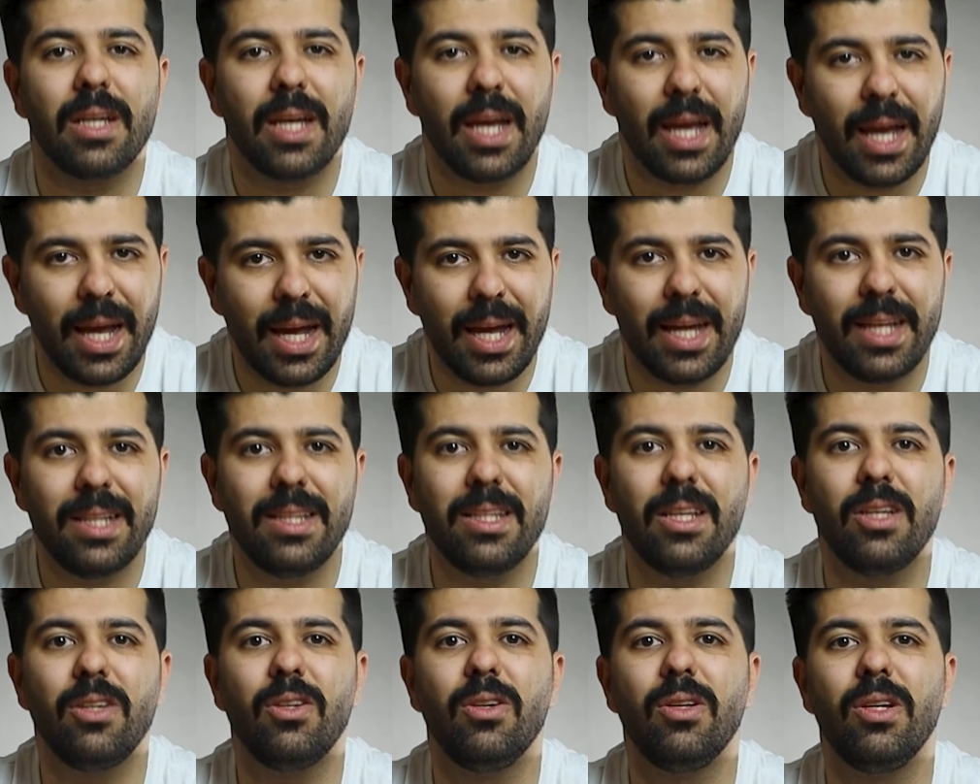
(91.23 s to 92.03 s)
and
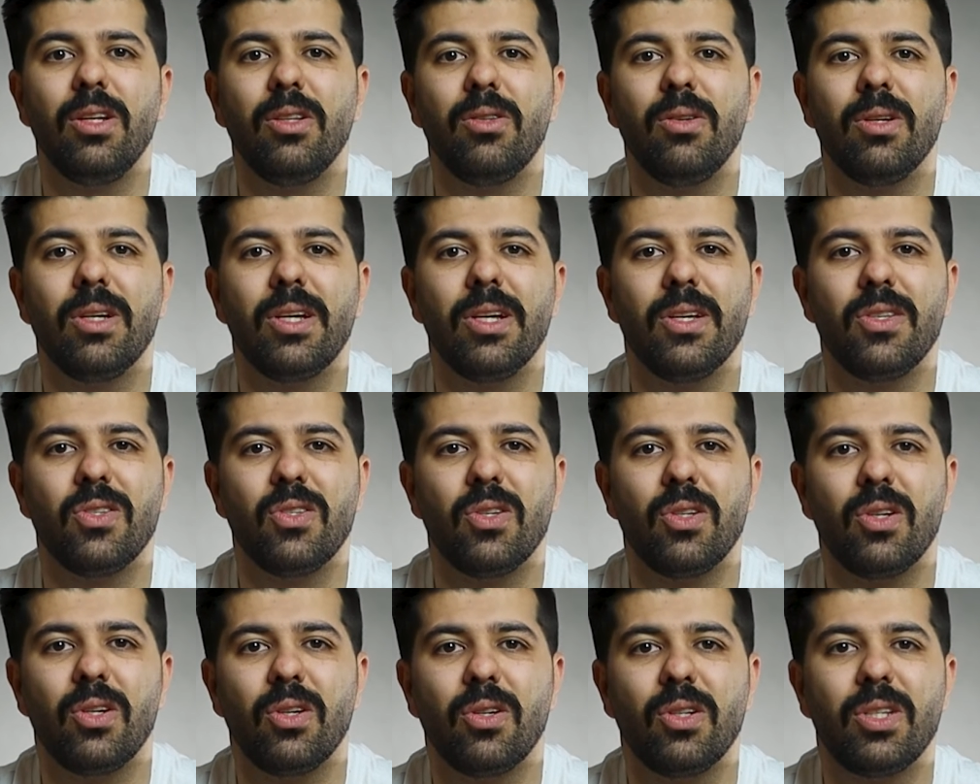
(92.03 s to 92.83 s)
you need to
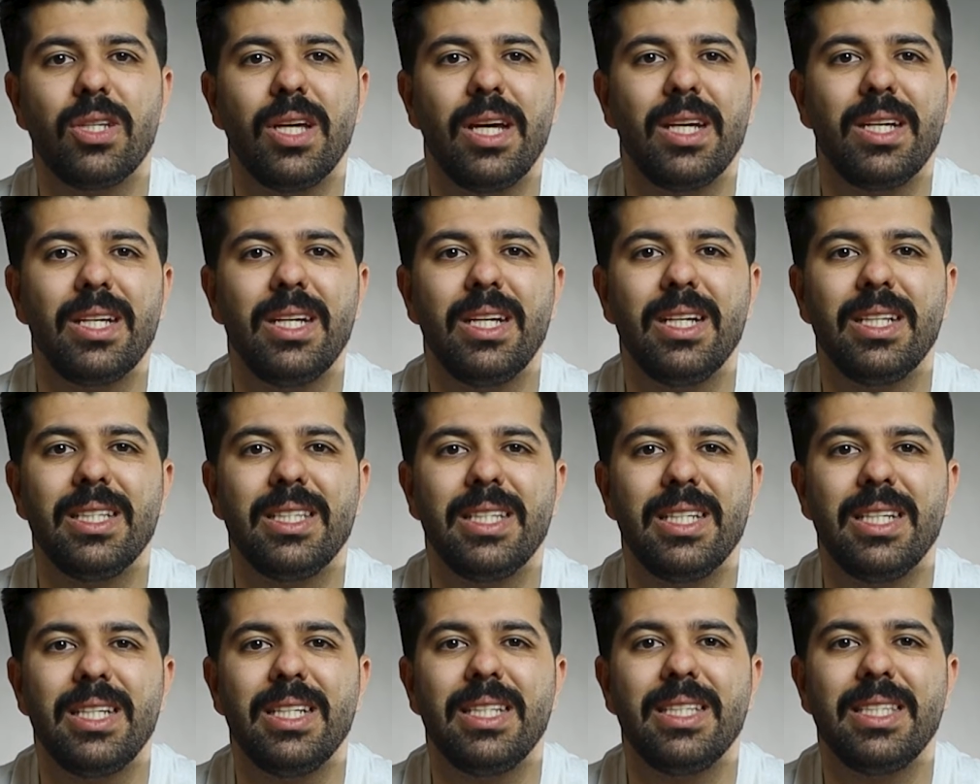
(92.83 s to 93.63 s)
consider taking
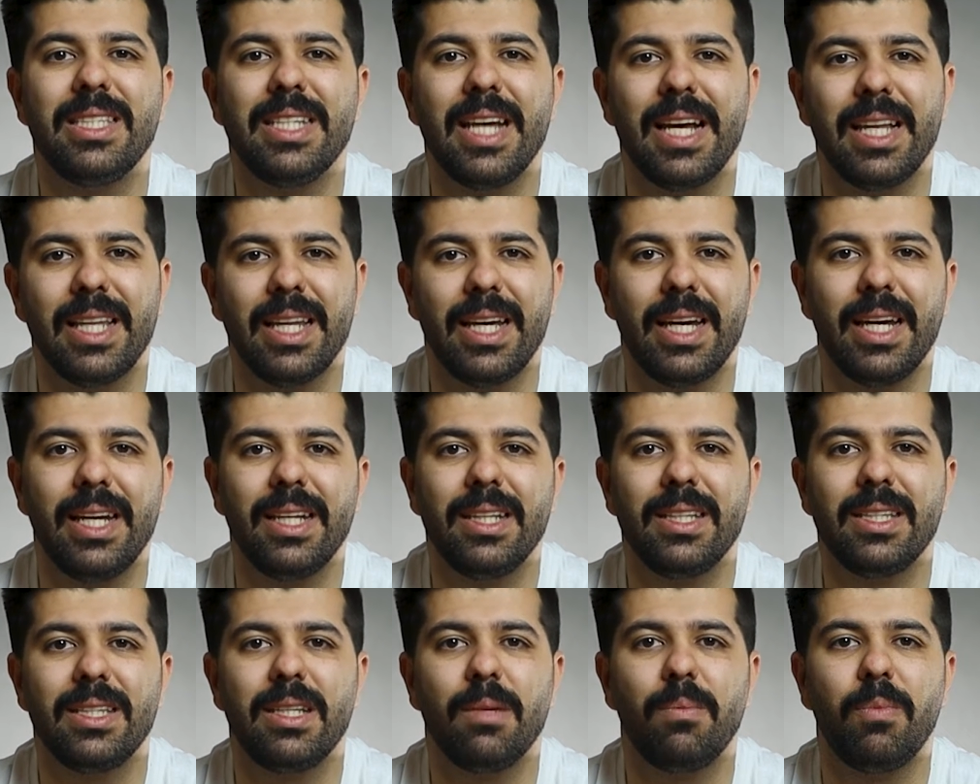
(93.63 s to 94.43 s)
the DELE,
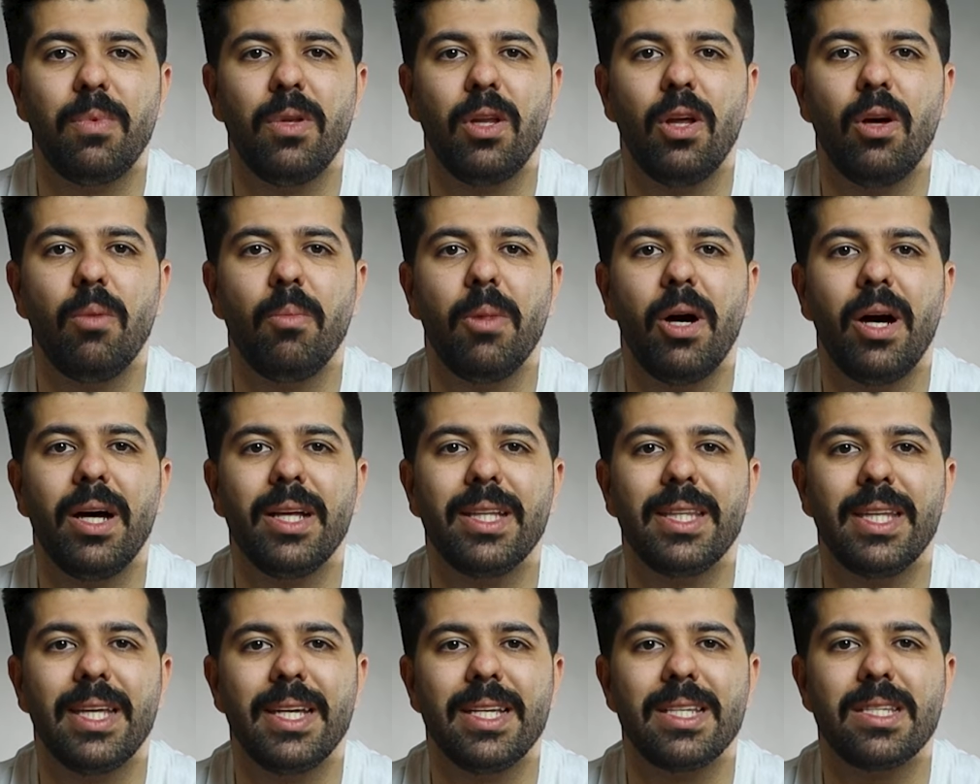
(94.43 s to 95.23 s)
Diploma
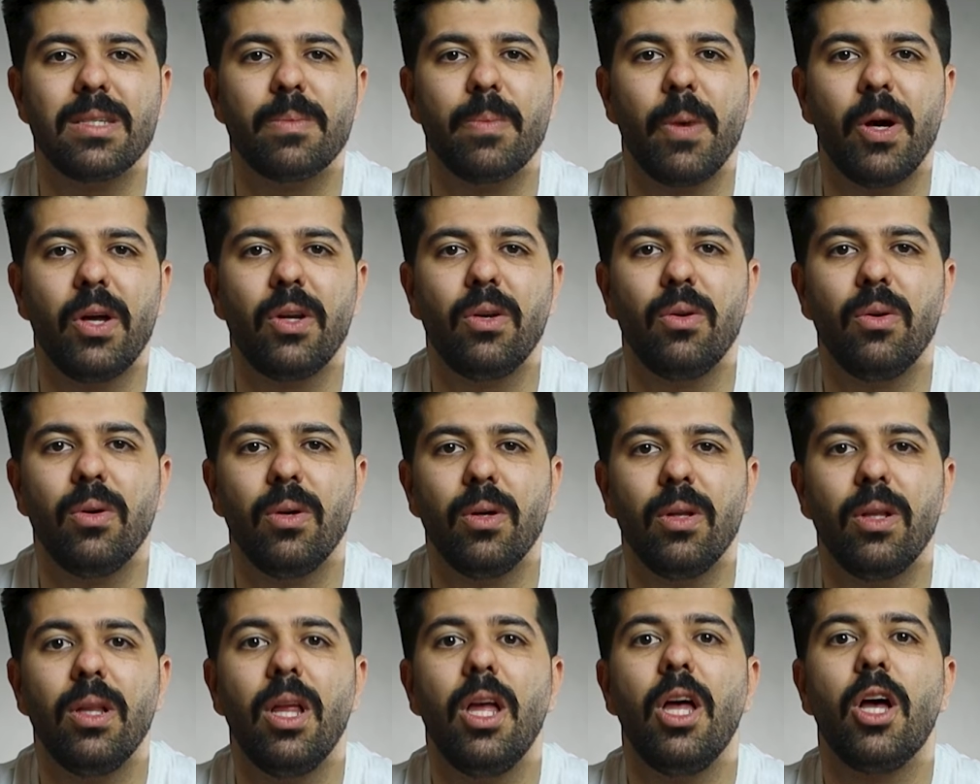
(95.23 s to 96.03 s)
de
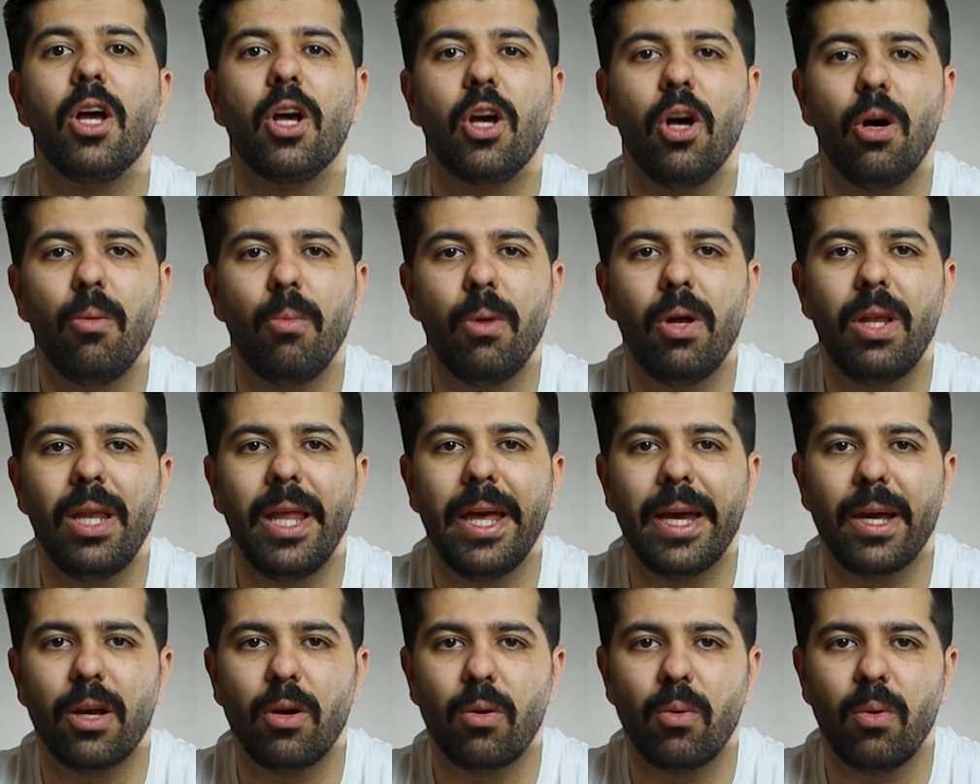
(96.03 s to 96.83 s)
Español como
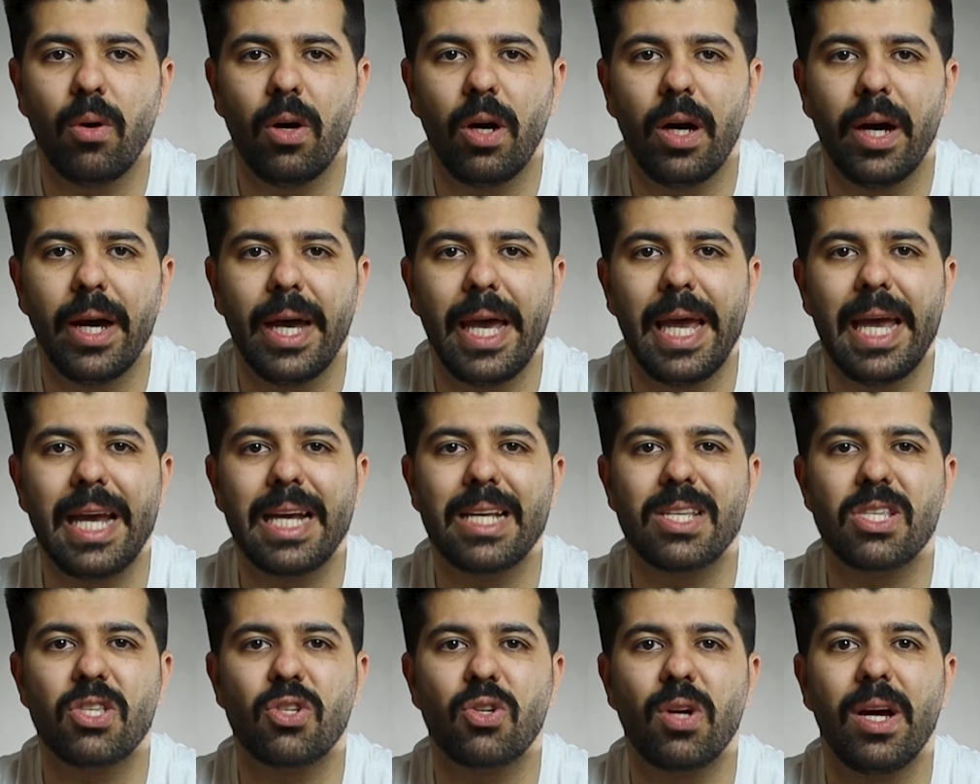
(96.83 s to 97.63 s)
Lengua
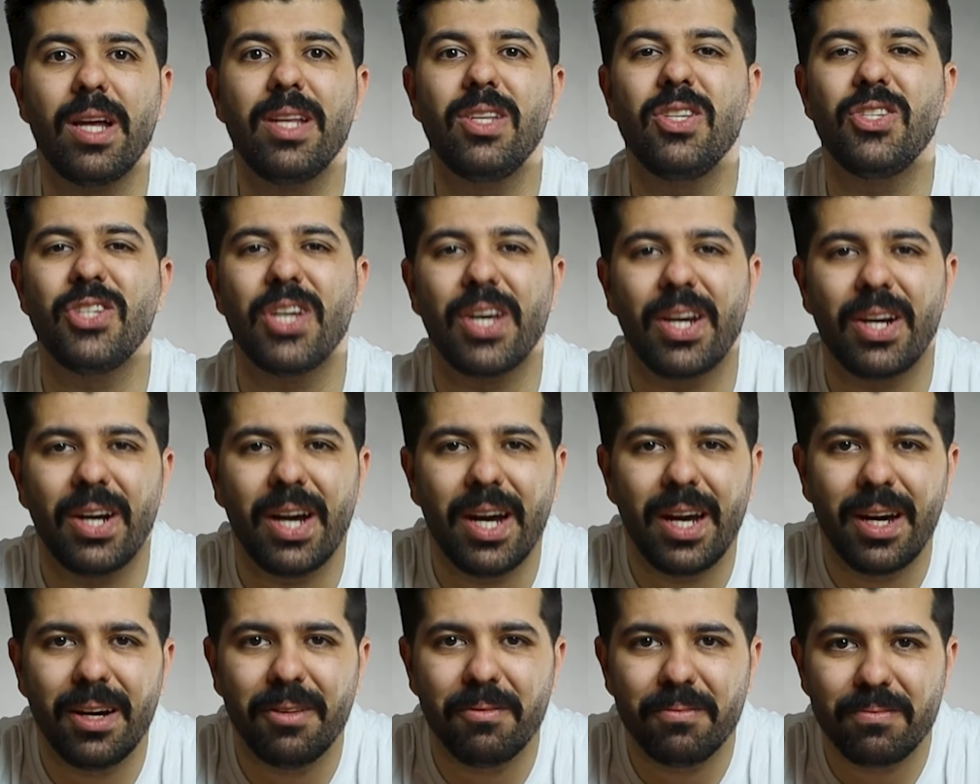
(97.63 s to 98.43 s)

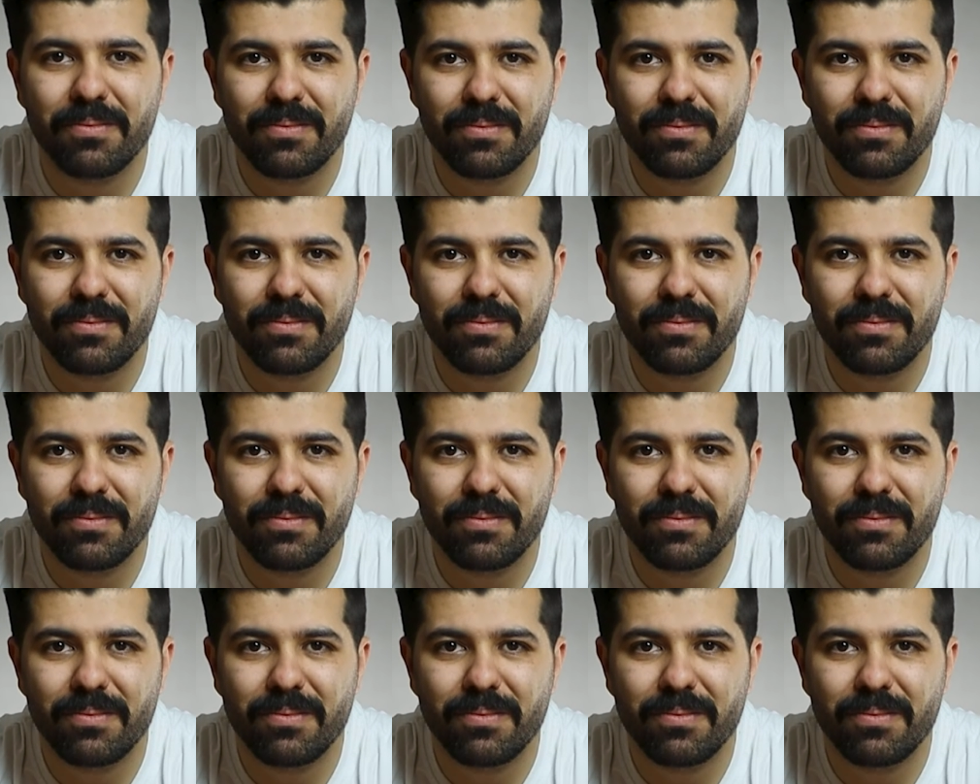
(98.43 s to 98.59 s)
Extranjera,